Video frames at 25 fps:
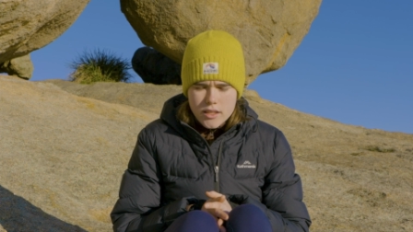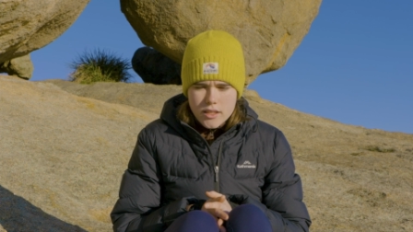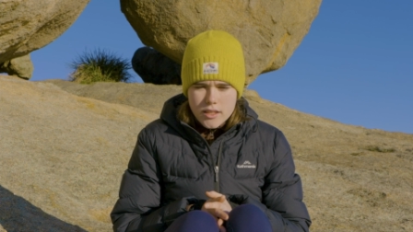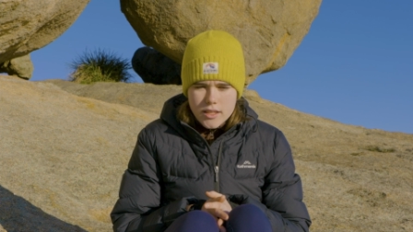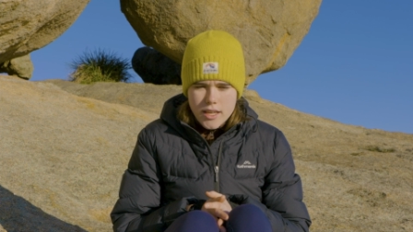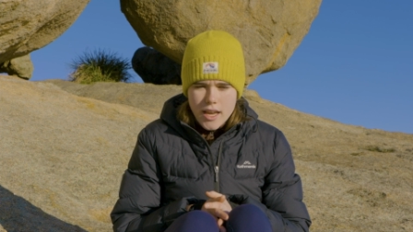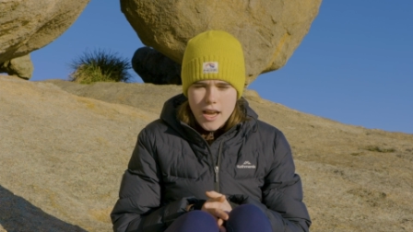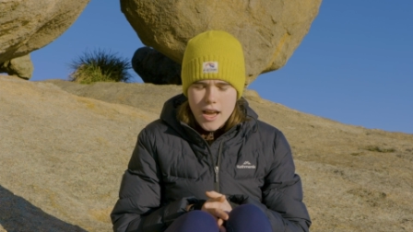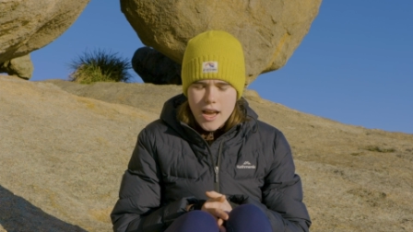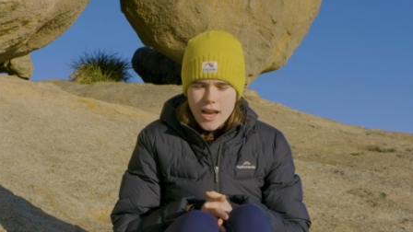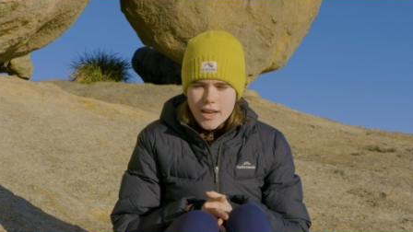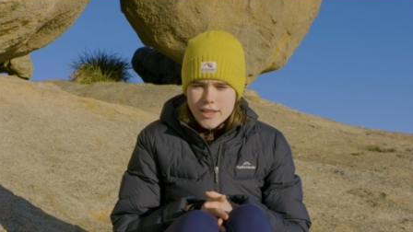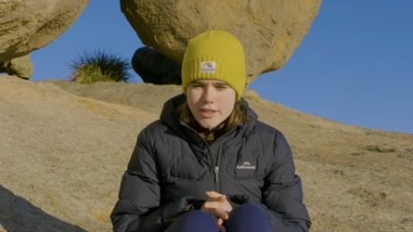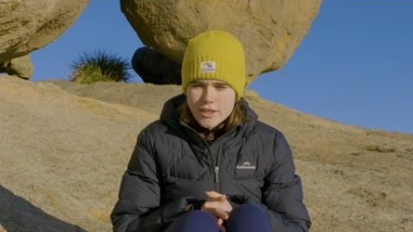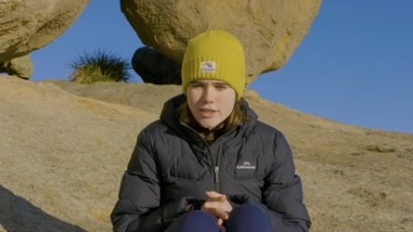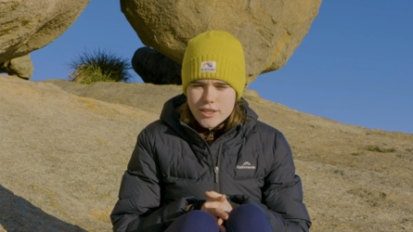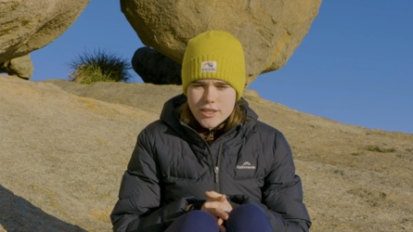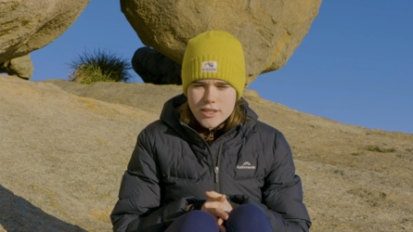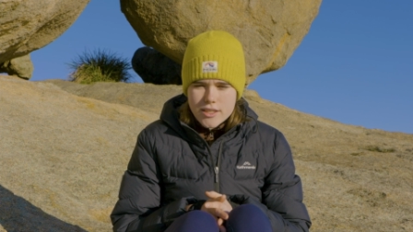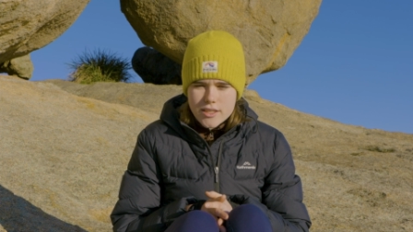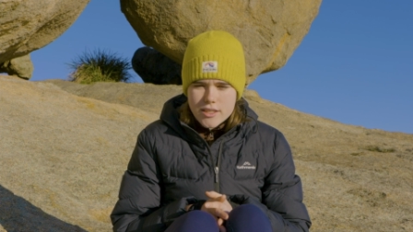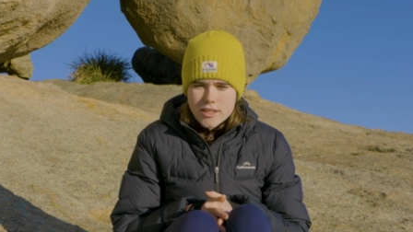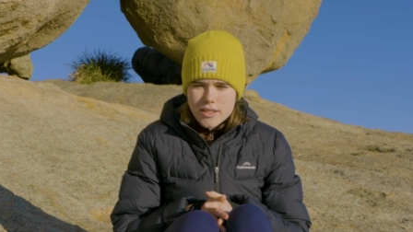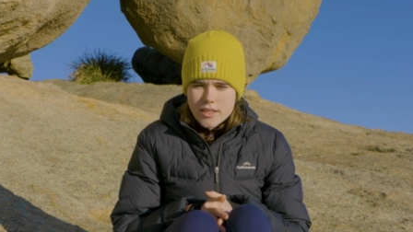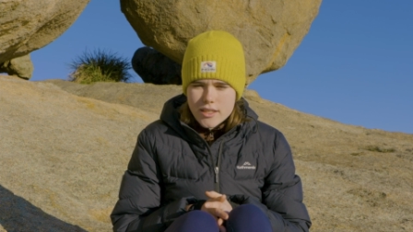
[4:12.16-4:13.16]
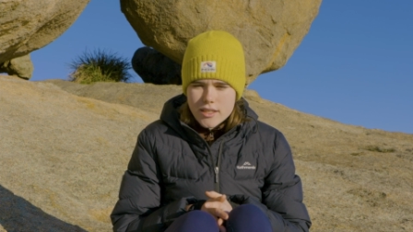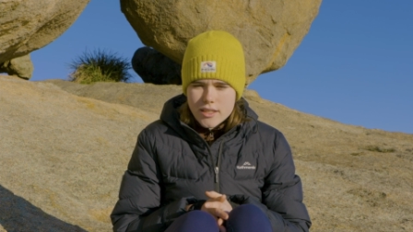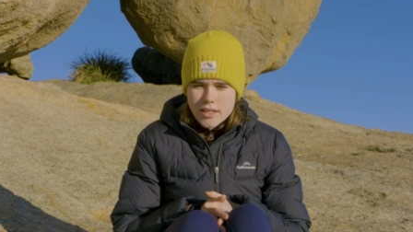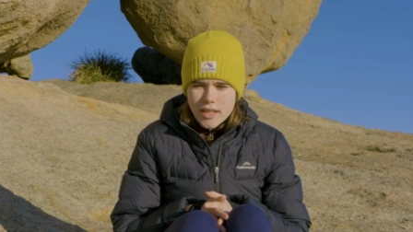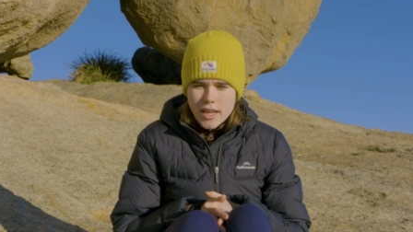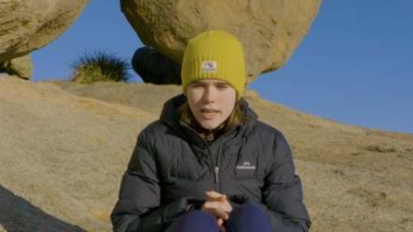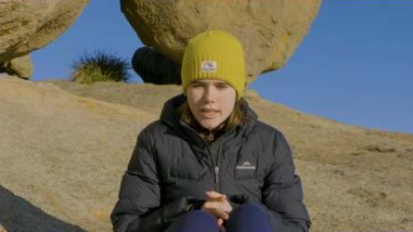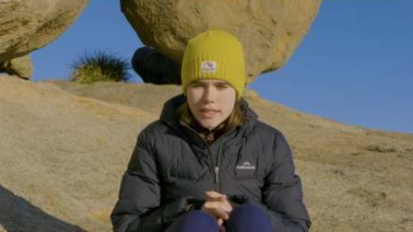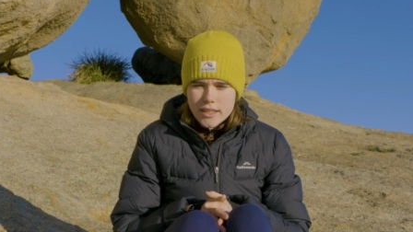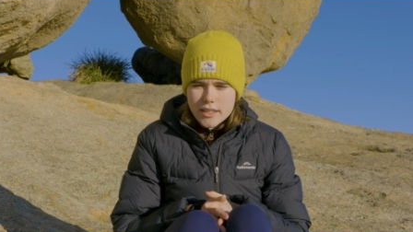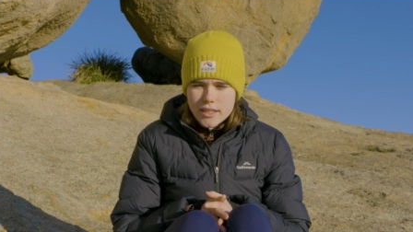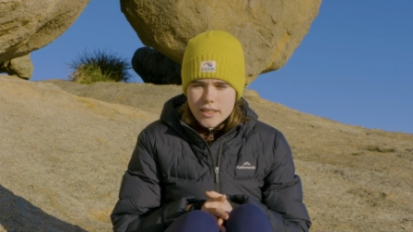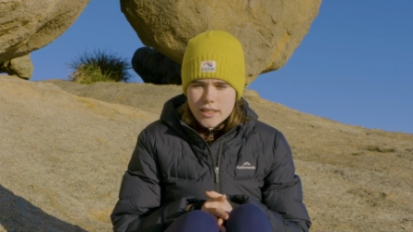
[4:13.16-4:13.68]
yeah, I just
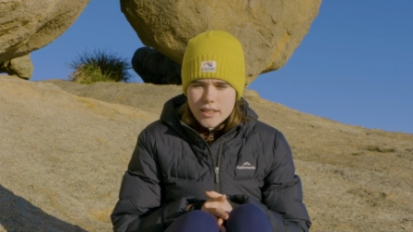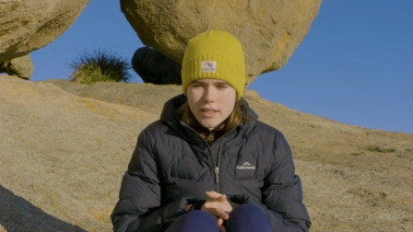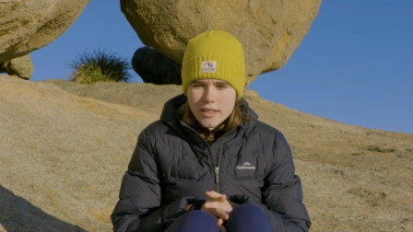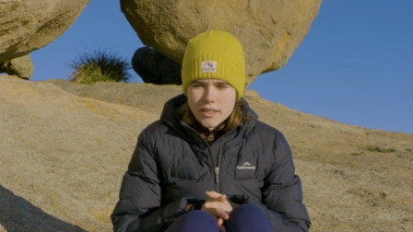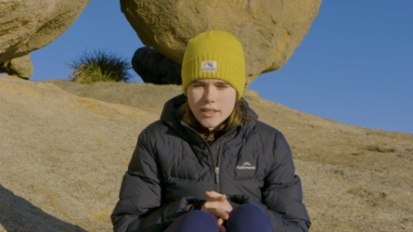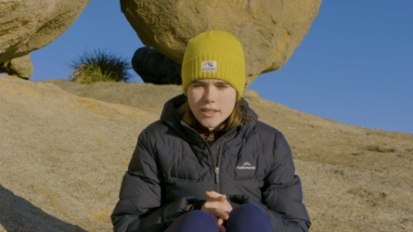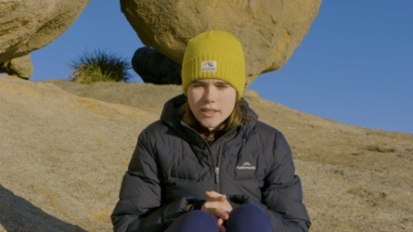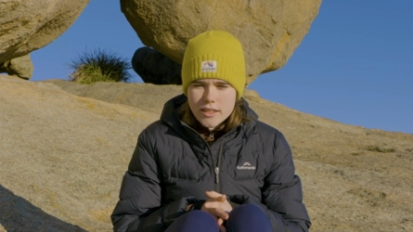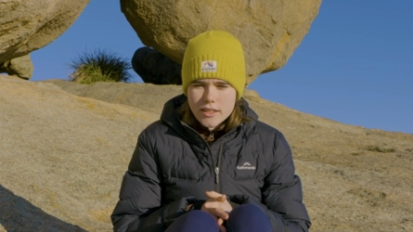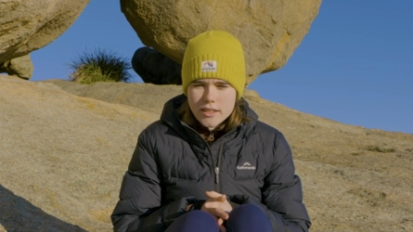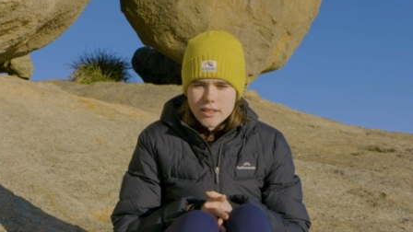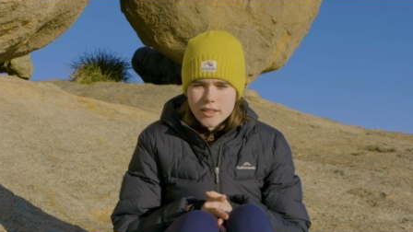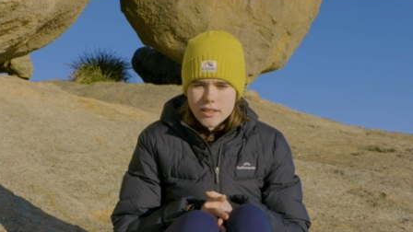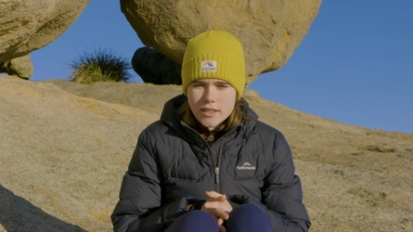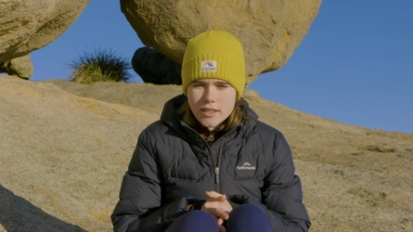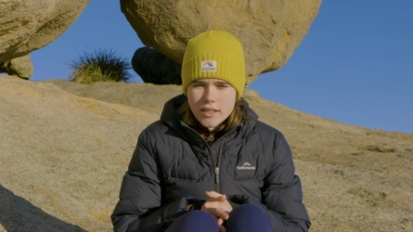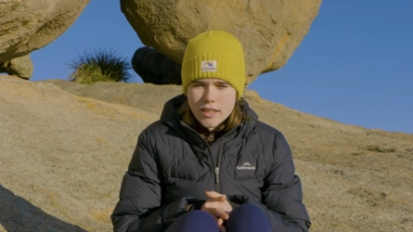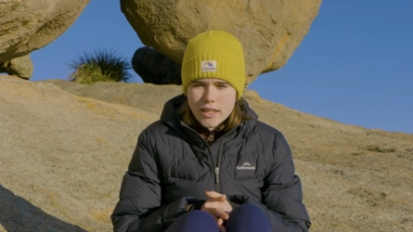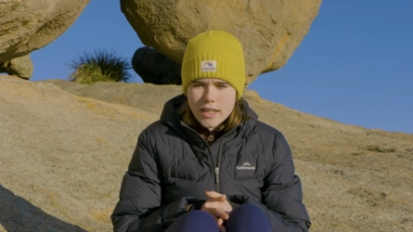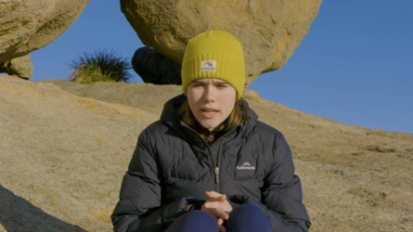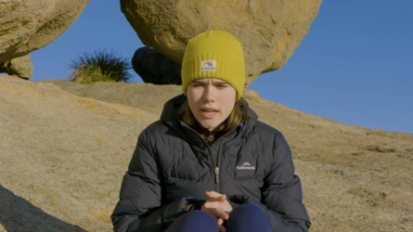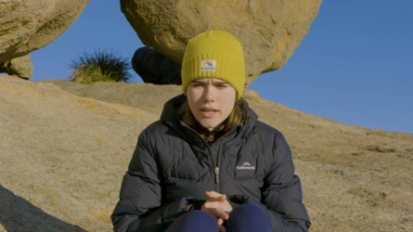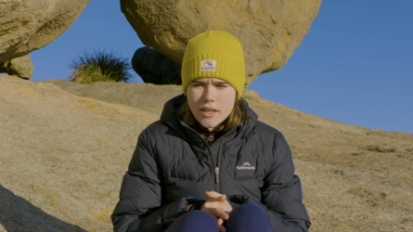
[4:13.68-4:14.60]
like, and